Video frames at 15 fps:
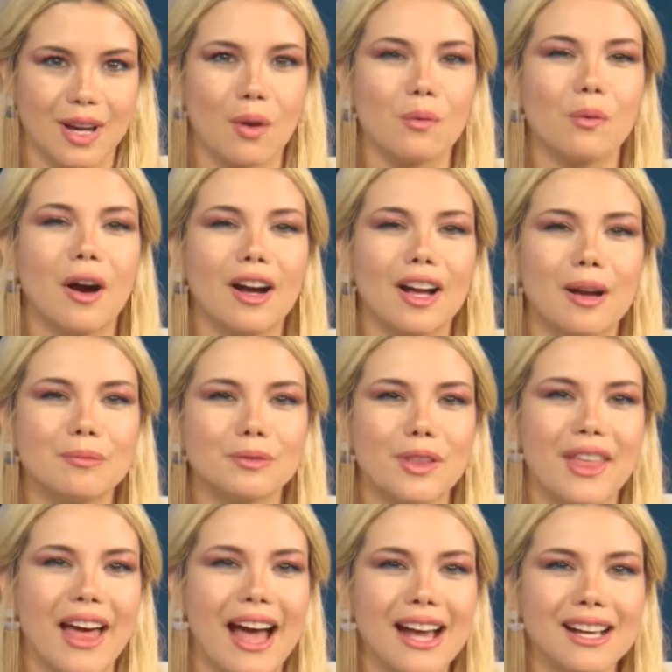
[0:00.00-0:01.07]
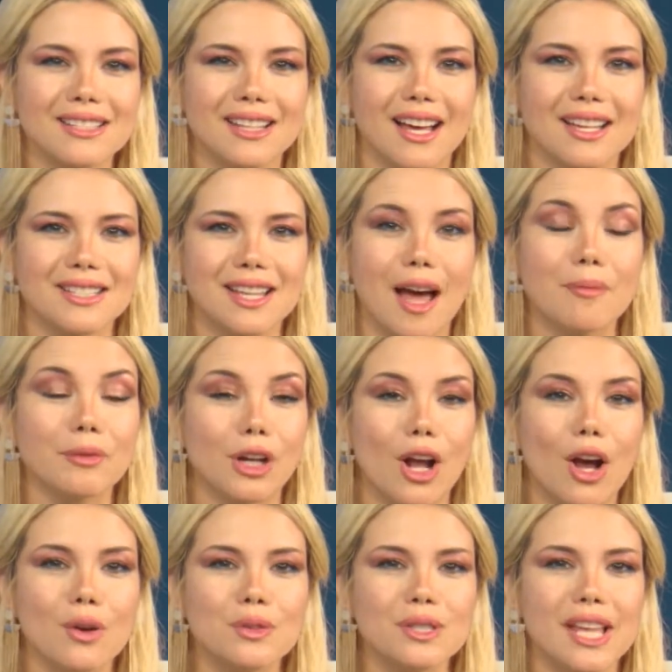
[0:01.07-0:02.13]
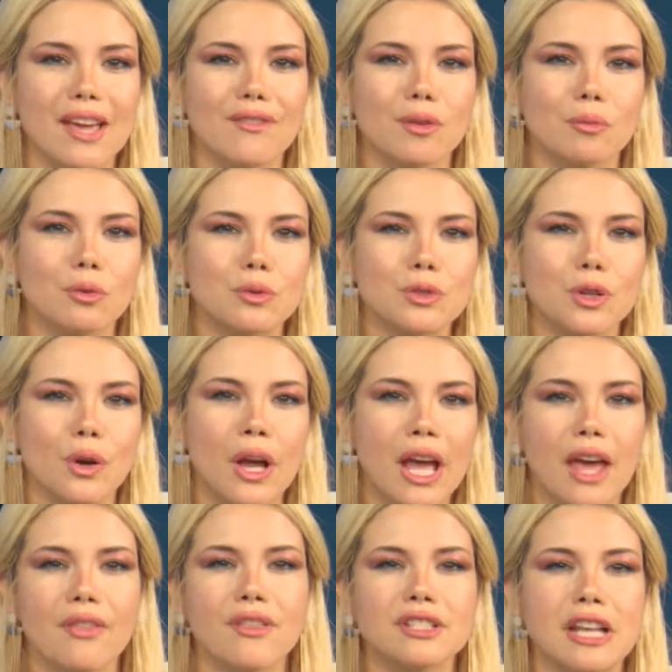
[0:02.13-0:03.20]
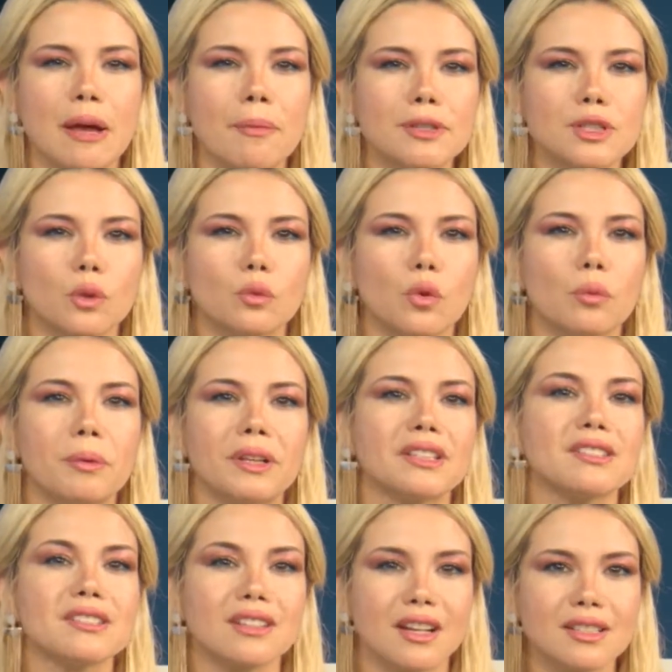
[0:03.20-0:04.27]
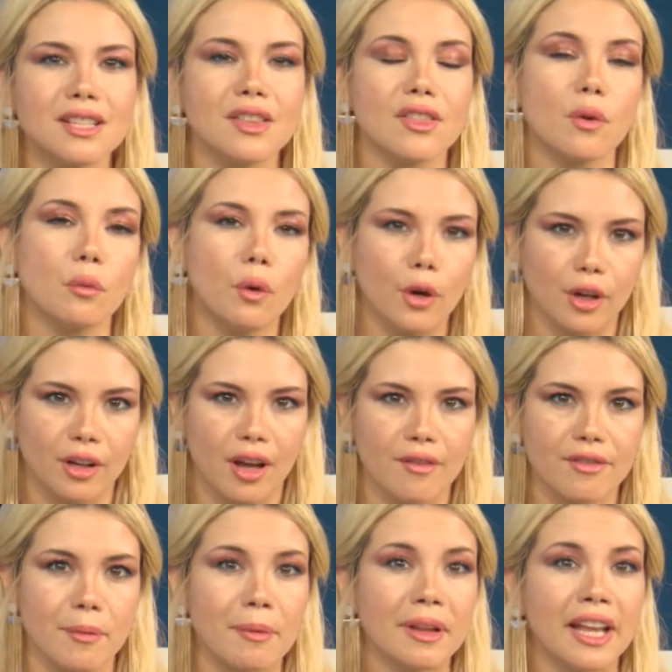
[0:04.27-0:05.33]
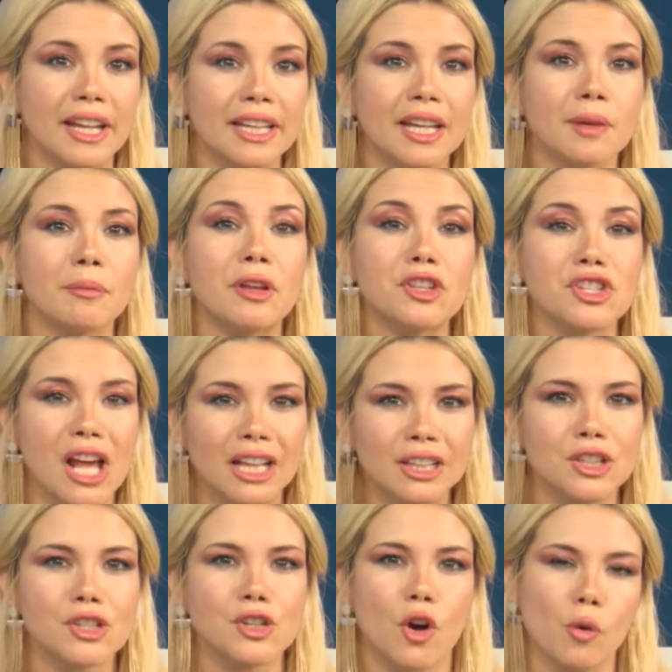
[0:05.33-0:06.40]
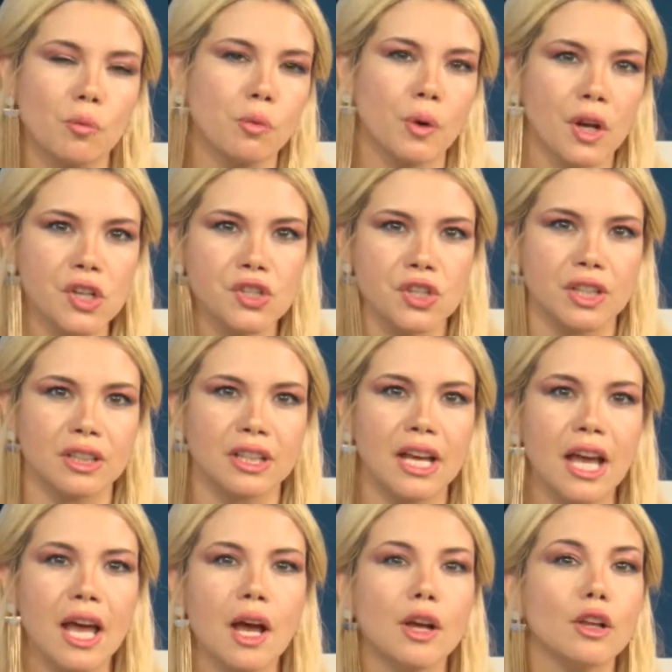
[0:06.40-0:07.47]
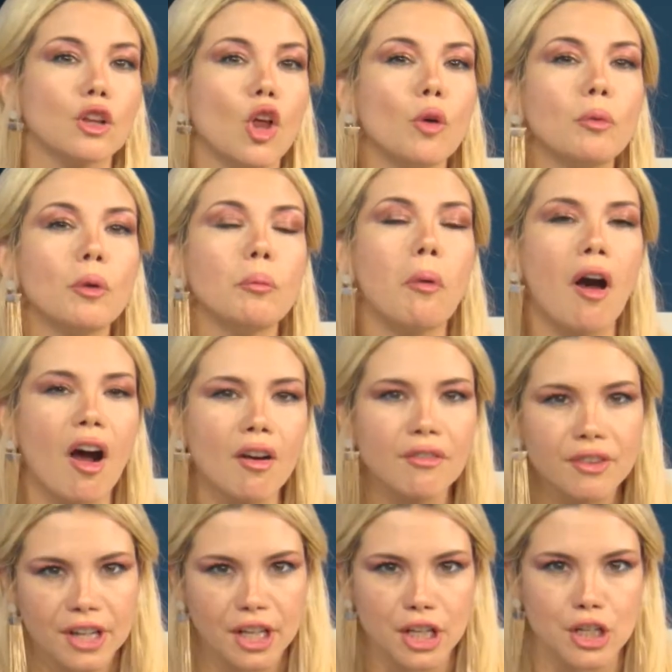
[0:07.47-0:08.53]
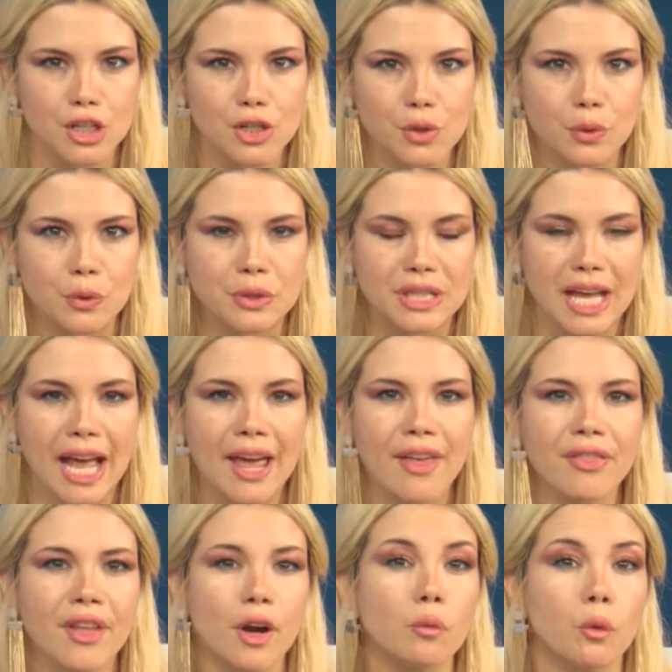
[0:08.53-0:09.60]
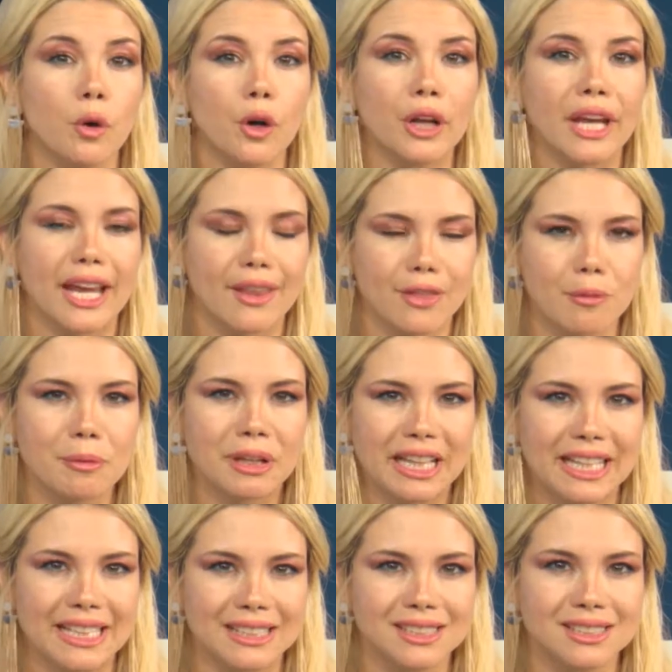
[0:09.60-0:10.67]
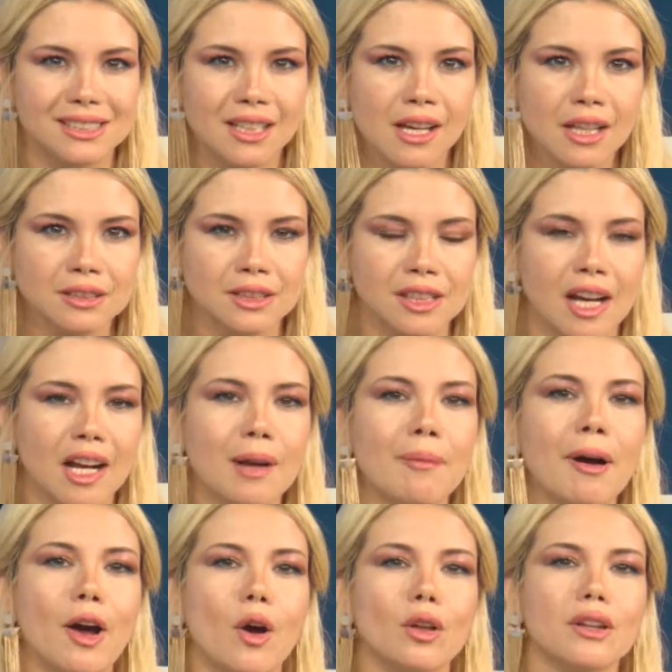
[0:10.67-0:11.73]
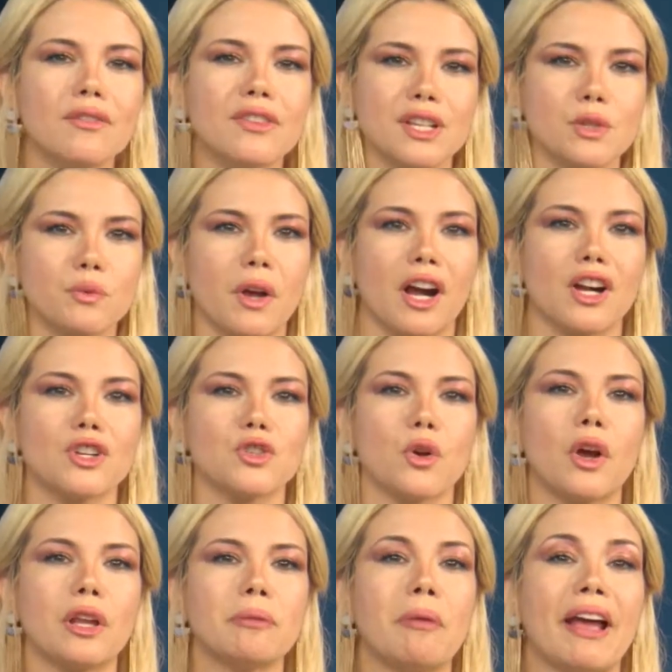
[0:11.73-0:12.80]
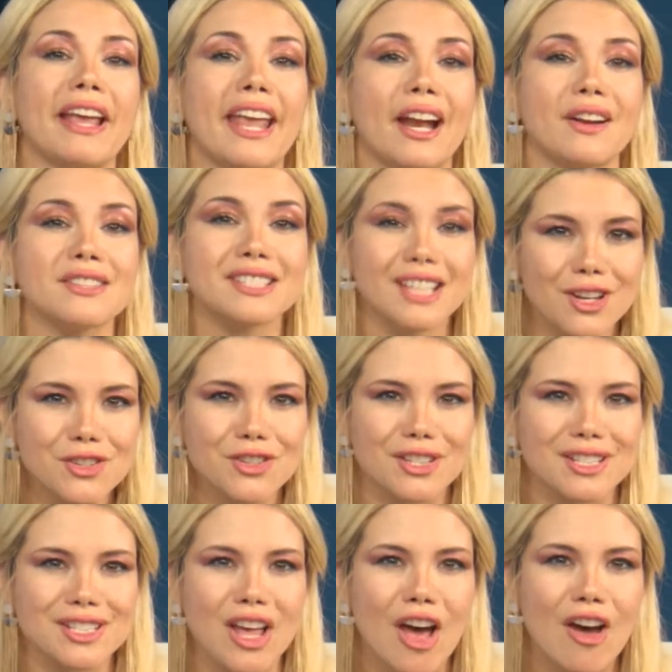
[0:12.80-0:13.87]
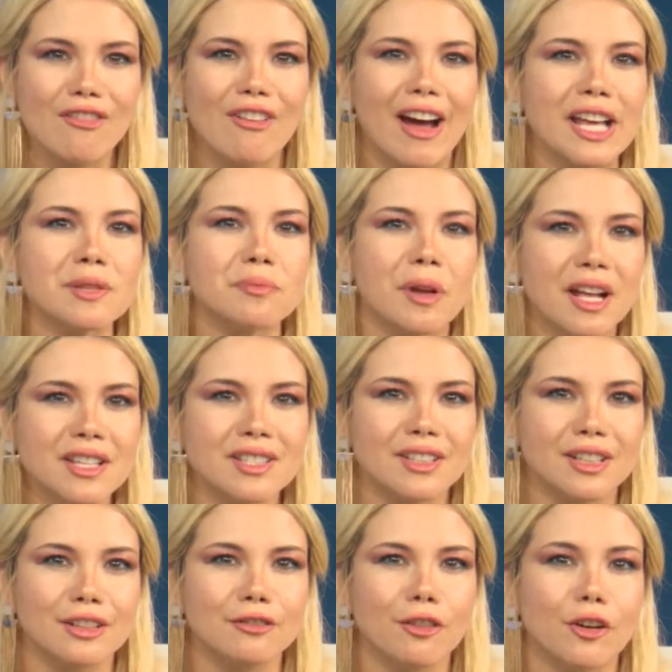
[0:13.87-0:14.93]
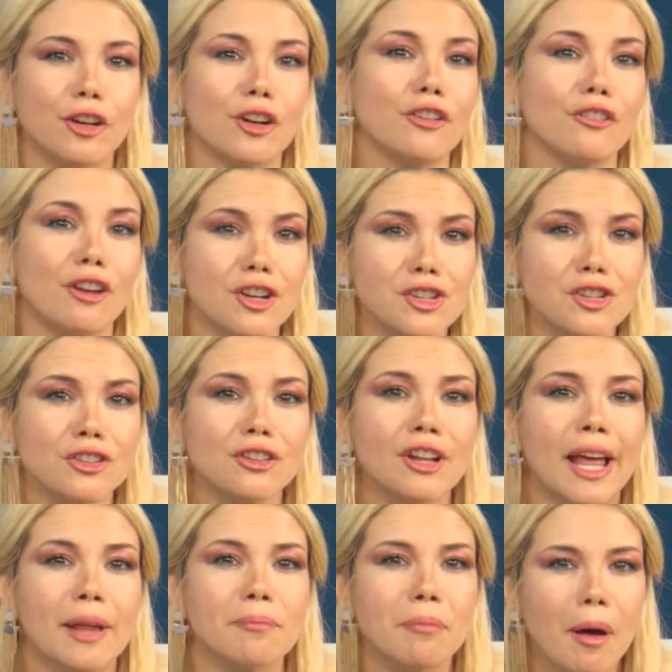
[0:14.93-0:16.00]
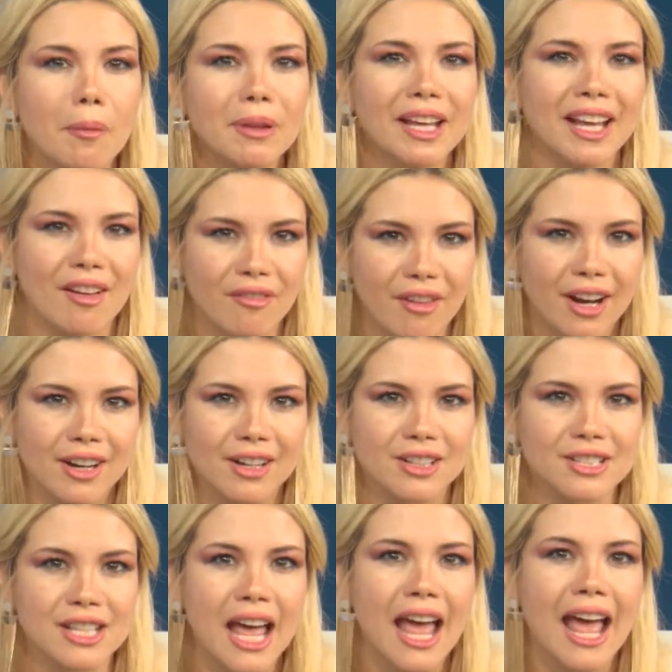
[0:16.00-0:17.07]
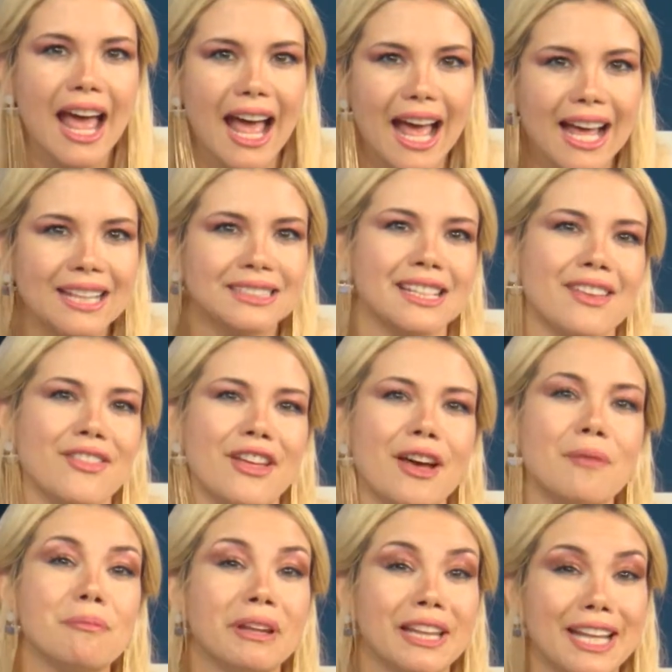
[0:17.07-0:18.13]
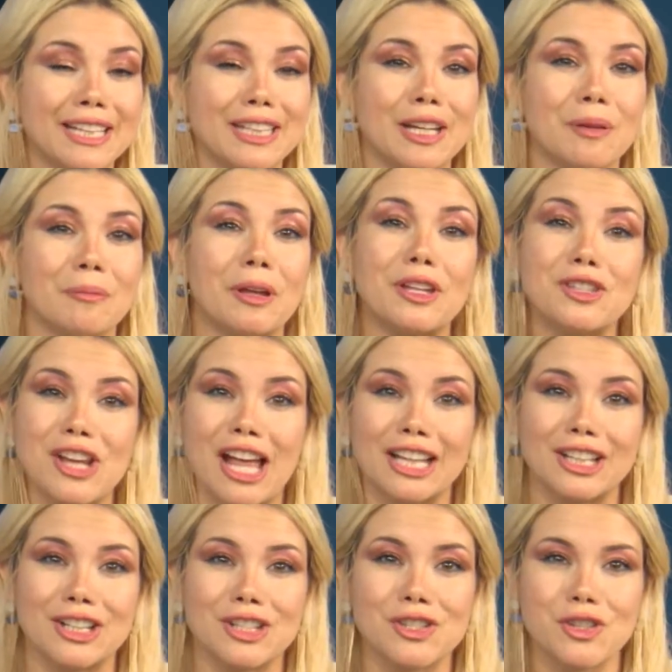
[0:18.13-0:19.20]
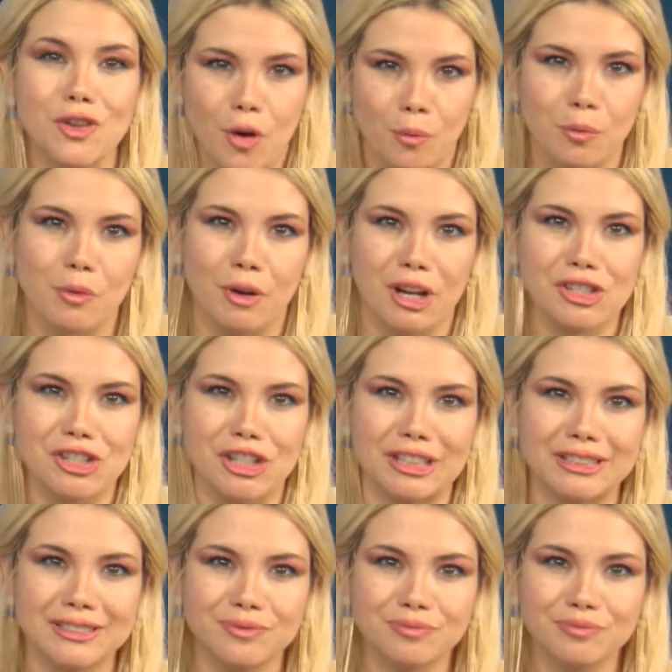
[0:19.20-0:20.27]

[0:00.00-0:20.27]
Welcome to The Access. I'm your host, Hayvi Bouzo. In this episode, we'll be discussing the work of the Millennium Challenge Corporation, global poverty issues, and their work in the Middle East. To talk about all of this, we are joined by Karen Sessions, Vice President for Congressional and Public Affairs at the Millennium Challenge Corporation.